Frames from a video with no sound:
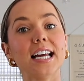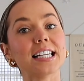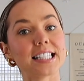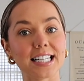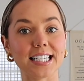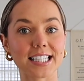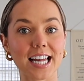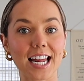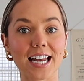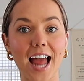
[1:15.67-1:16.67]

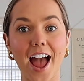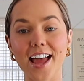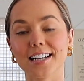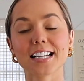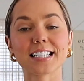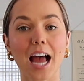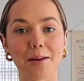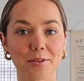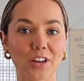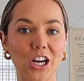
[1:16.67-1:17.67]
season and time
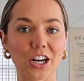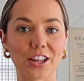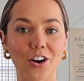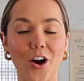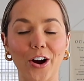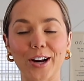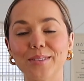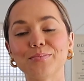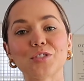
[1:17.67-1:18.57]
of year there are